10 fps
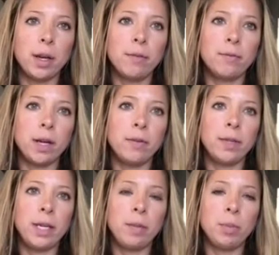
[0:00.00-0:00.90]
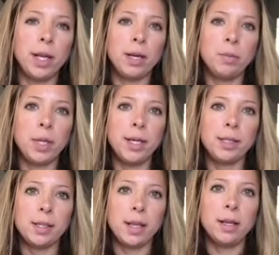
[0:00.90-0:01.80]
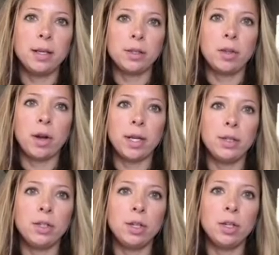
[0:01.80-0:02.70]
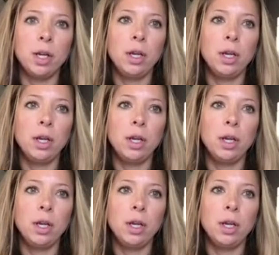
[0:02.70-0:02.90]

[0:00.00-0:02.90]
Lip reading: have kind of a game plan in place, and then it's a lot easier.